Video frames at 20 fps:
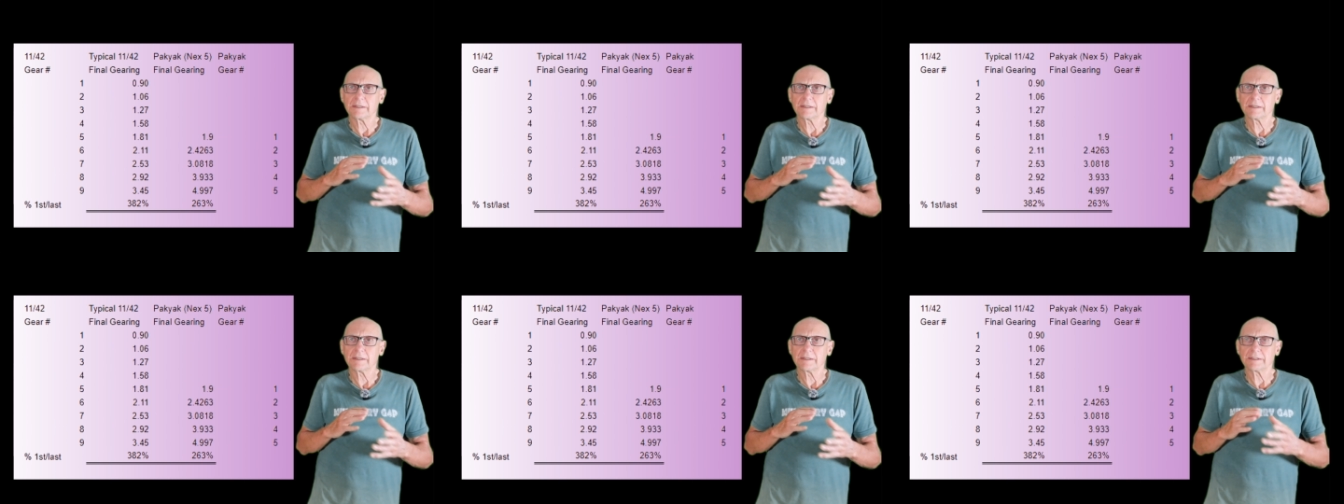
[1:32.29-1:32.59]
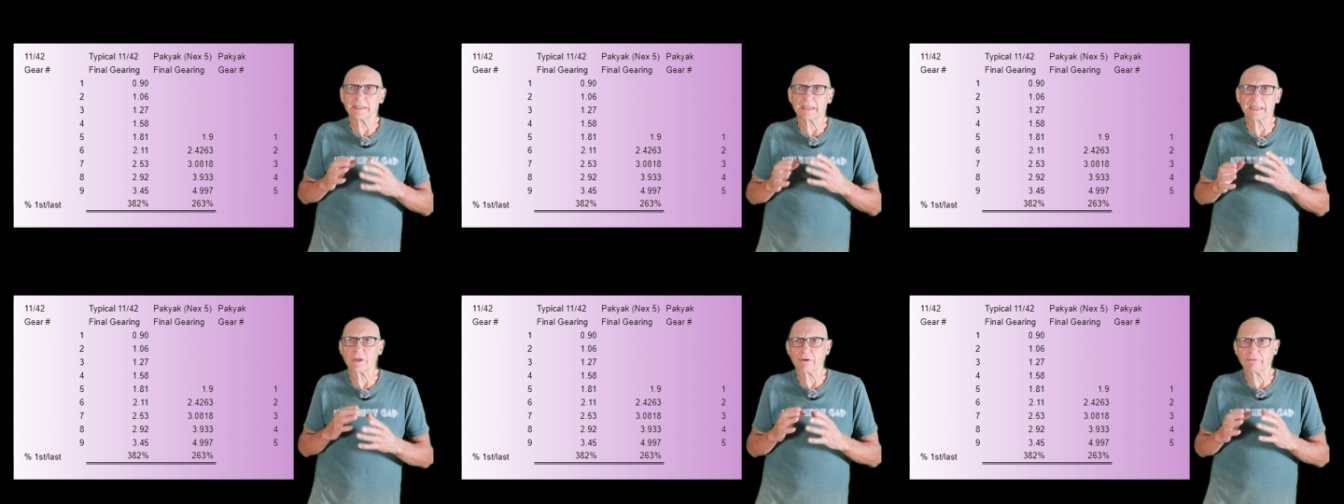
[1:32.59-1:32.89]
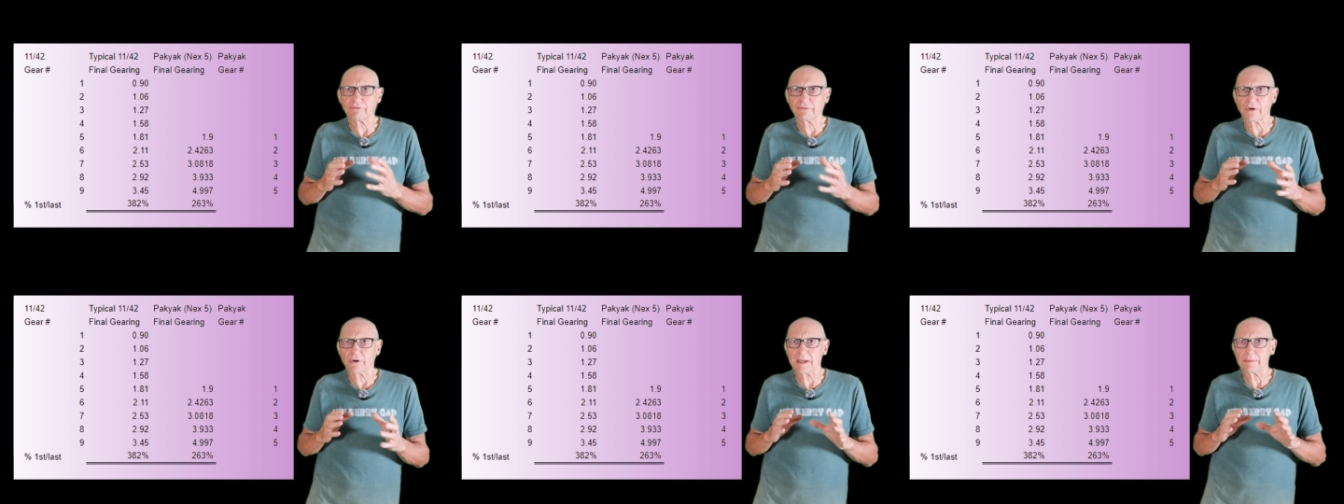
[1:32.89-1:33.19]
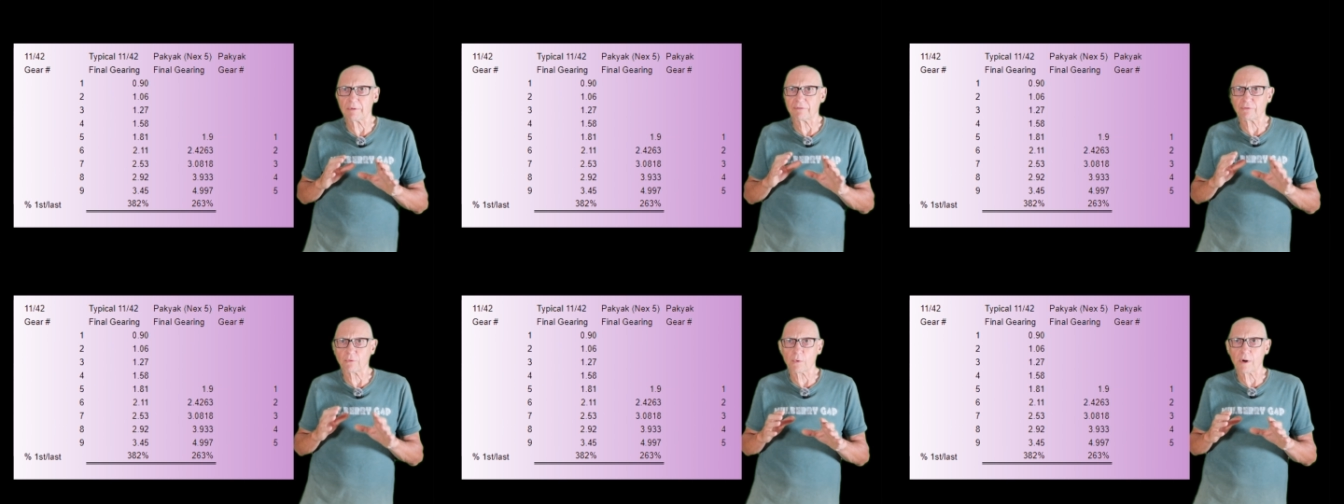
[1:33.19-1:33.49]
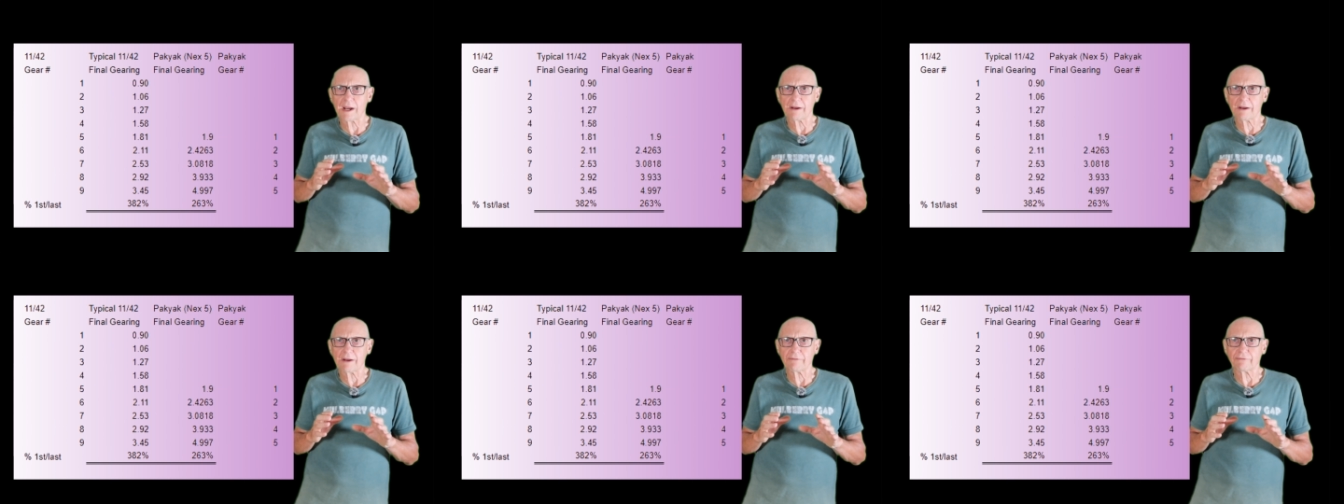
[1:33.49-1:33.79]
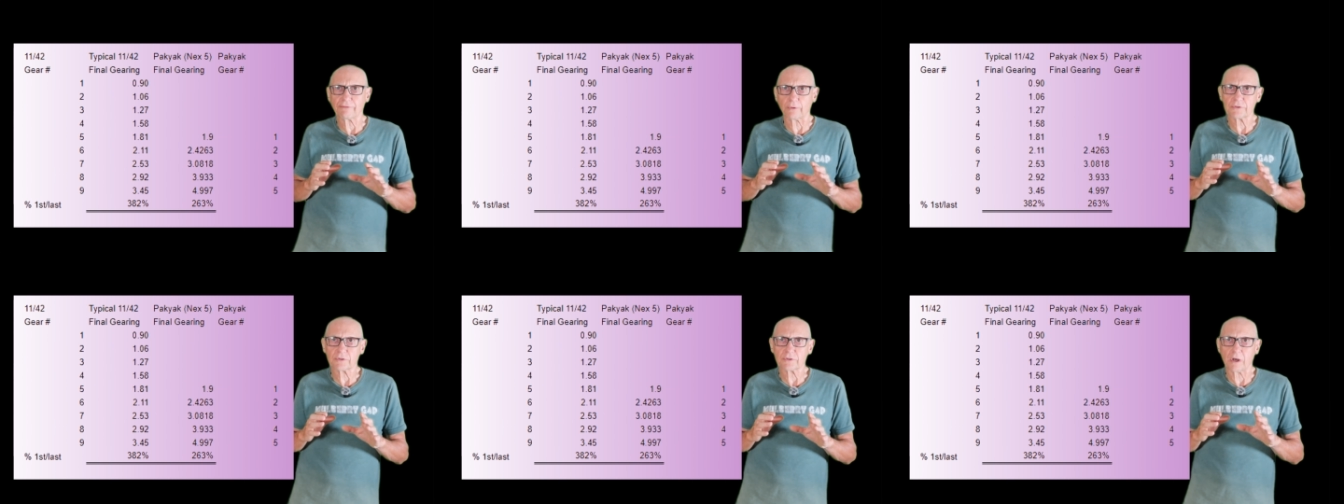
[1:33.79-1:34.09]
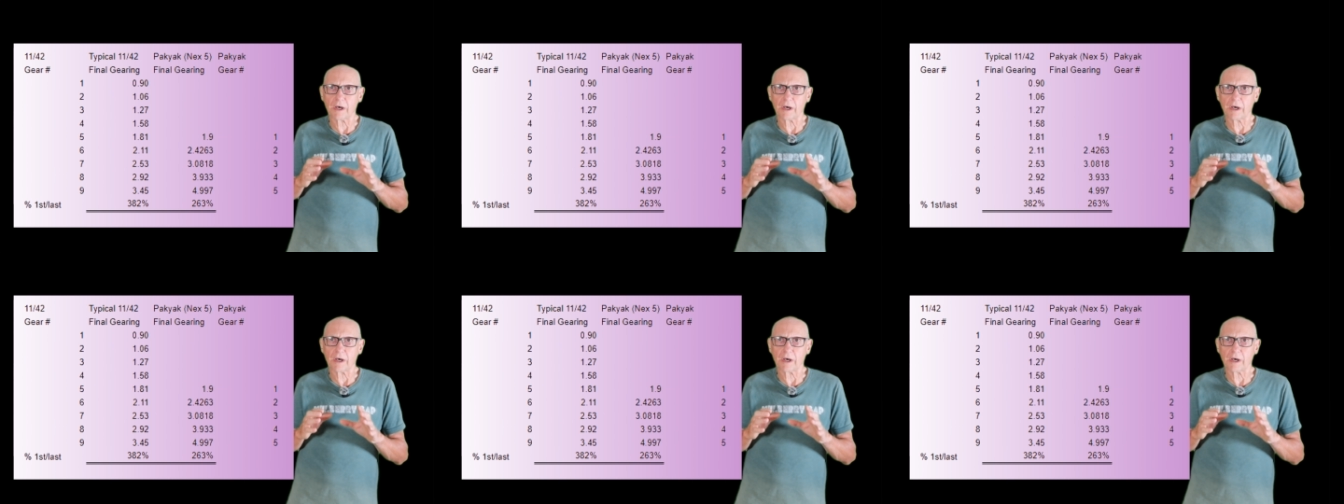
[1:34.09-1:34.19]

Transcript: To give you a frame of reference,